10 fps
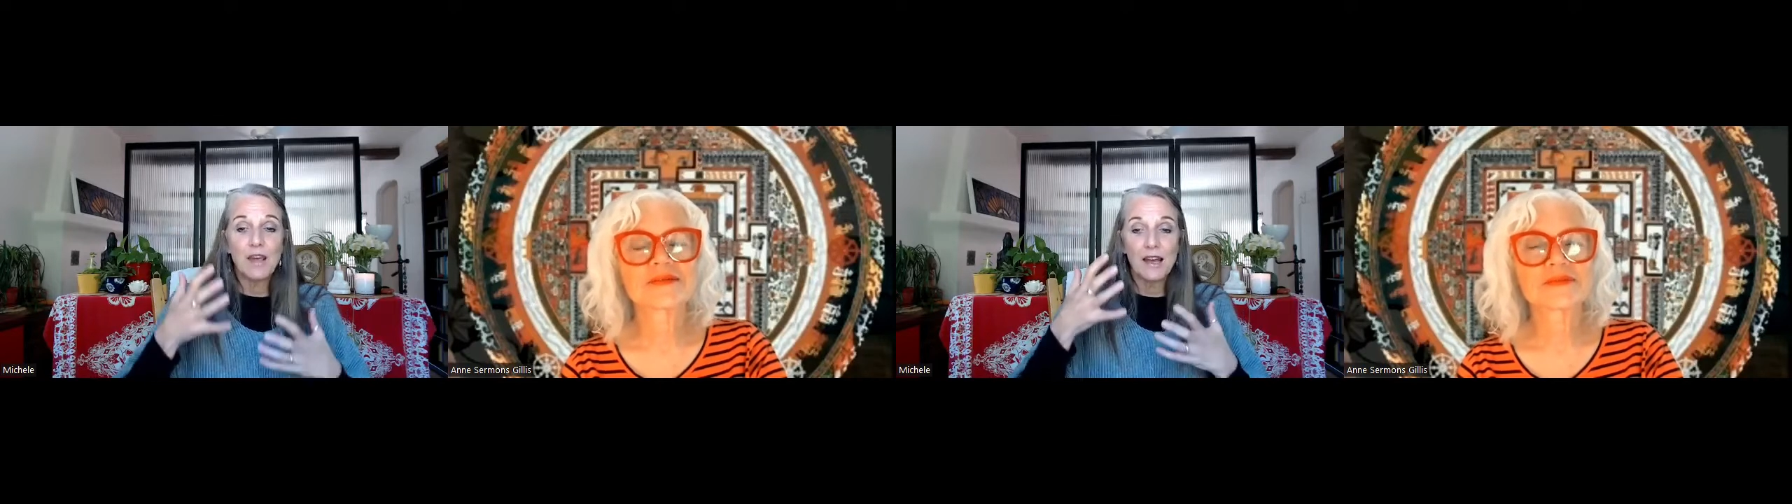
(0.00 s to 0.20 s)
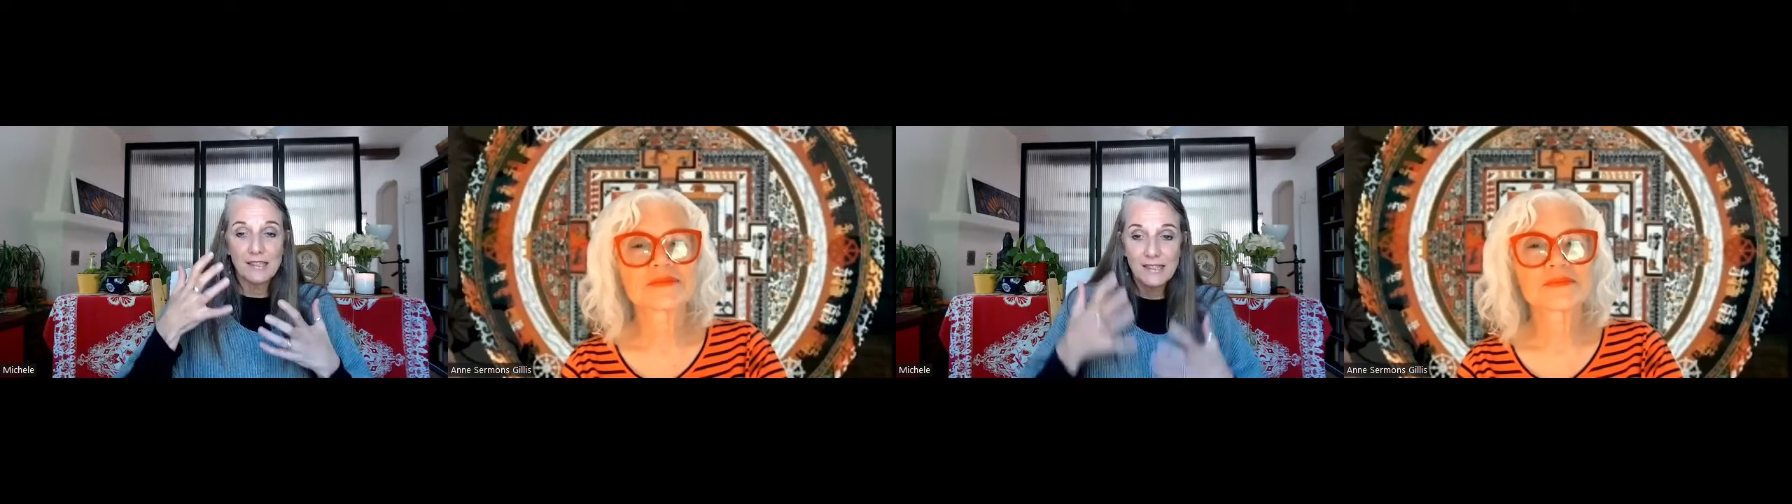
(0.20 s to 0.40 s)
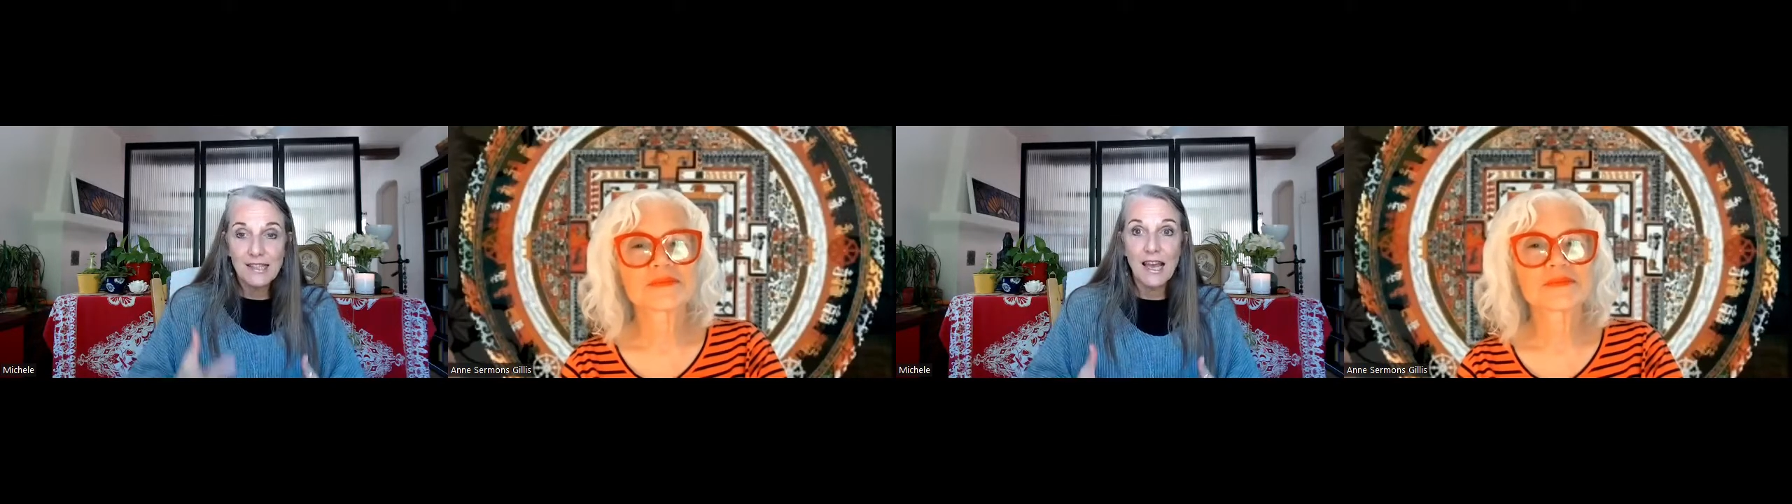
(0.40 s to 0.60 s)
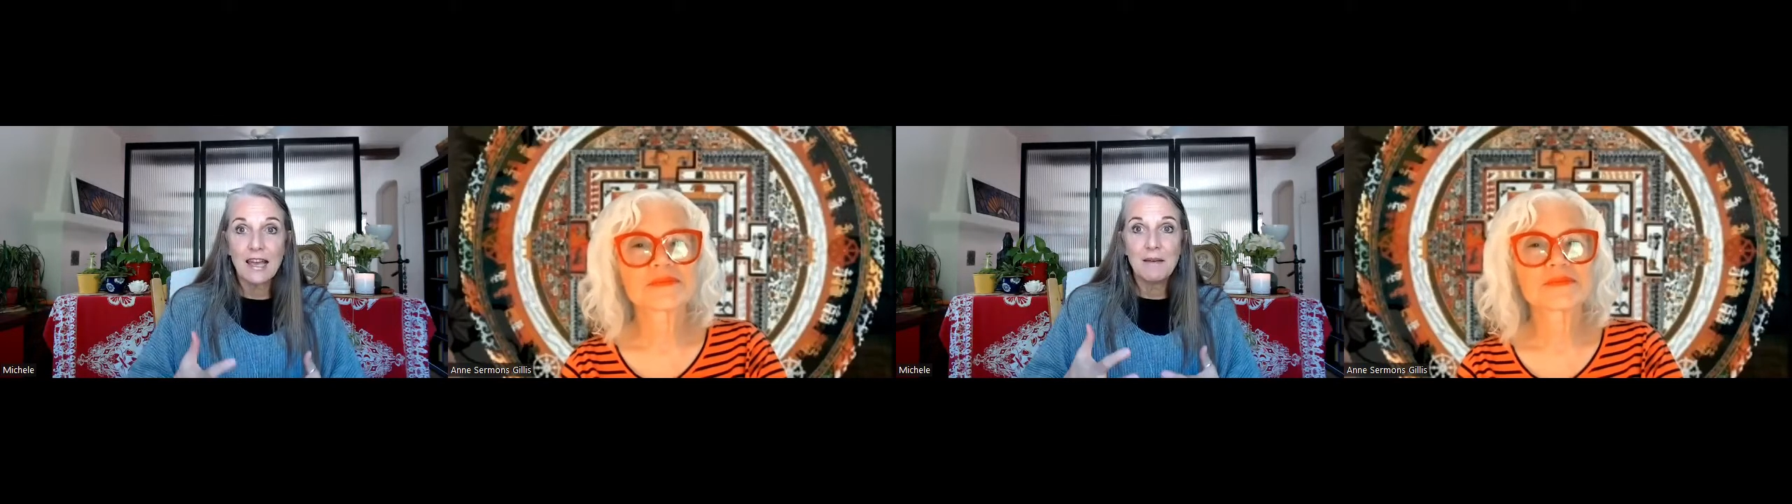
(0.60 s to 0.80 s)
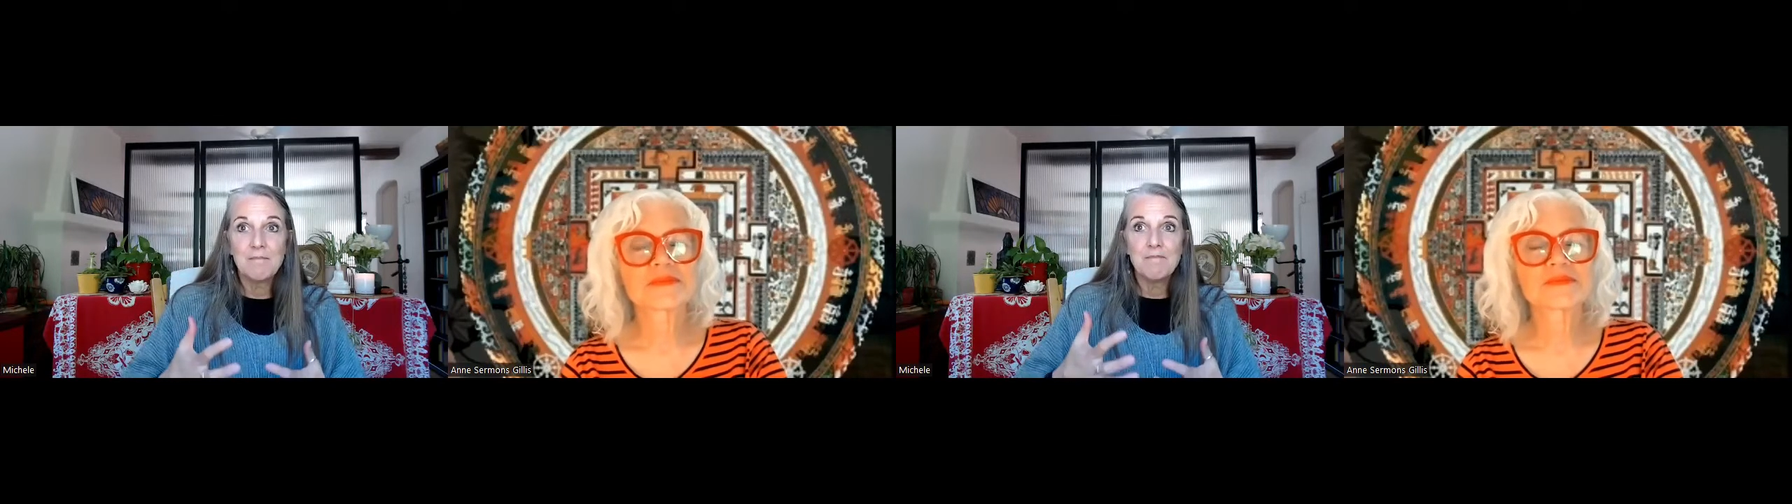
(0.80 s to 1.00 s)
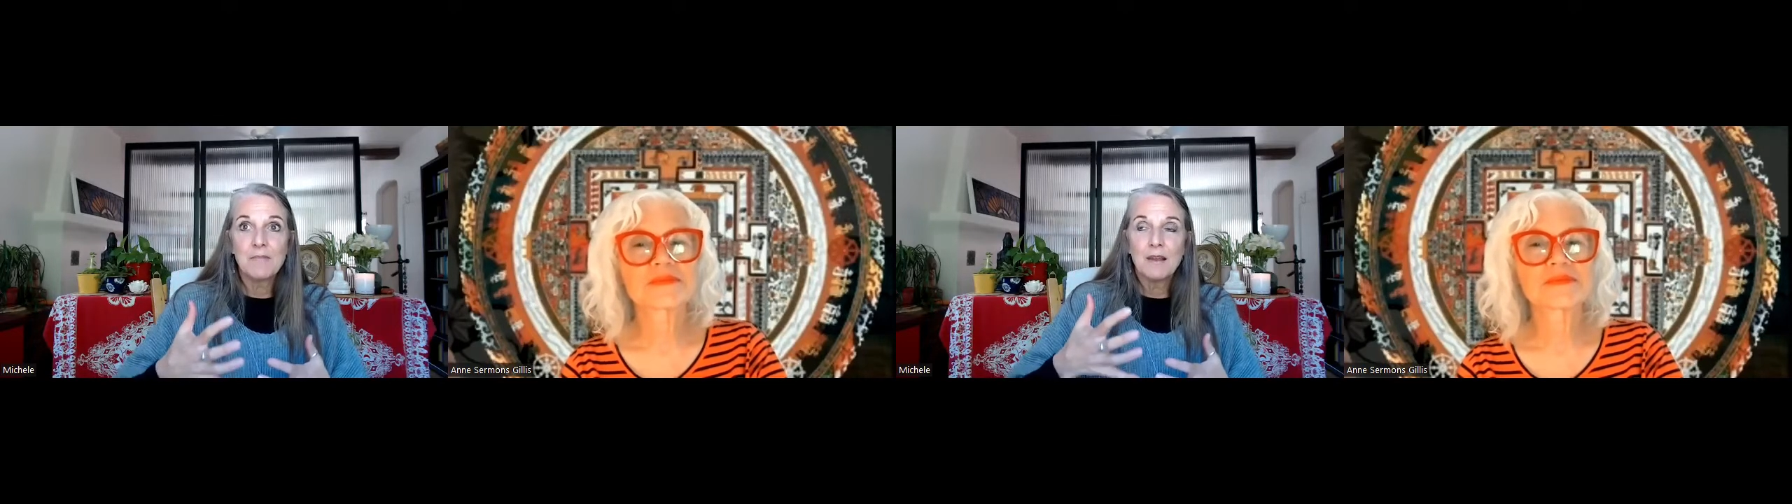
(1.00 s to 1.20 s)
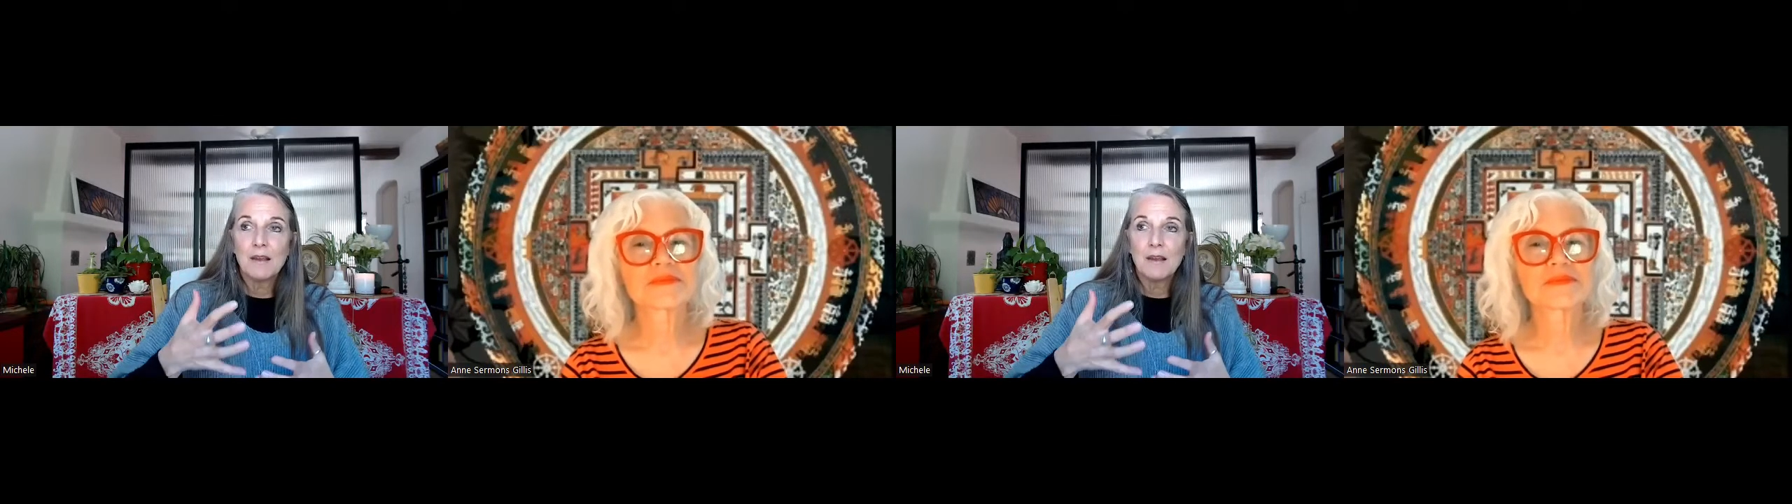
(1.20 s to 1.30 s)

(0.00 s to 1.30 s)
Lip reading: that same